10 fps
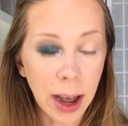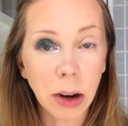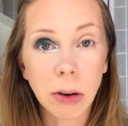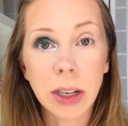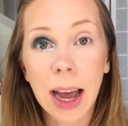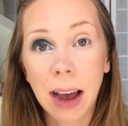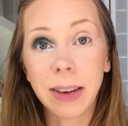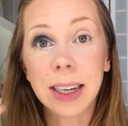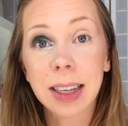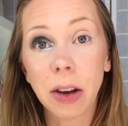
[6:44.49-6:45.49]
I always have
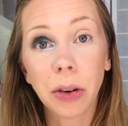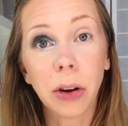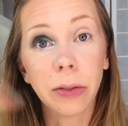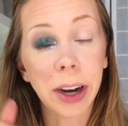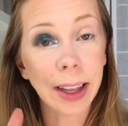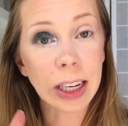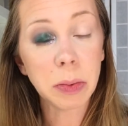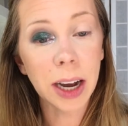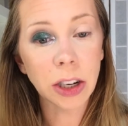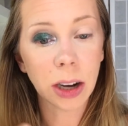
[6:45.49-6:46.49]
a discount code for LA
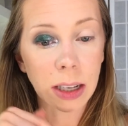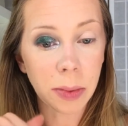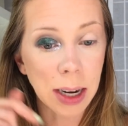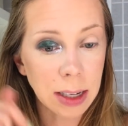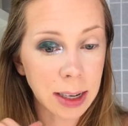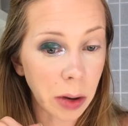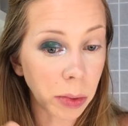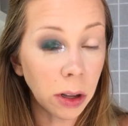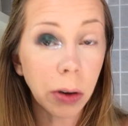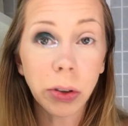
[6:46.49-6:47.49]
Splash Cosmetics down
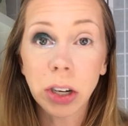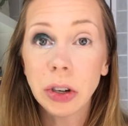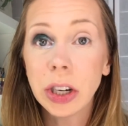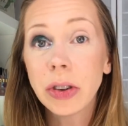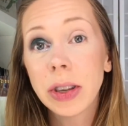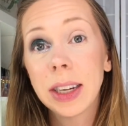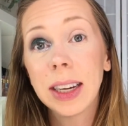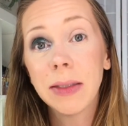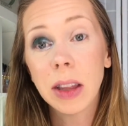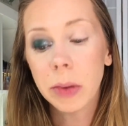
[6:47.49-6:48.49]
below if you guys are interested in
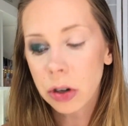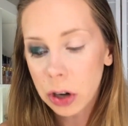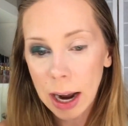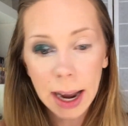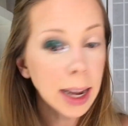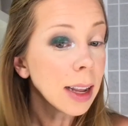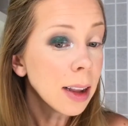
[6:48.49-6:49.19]
giving them a try.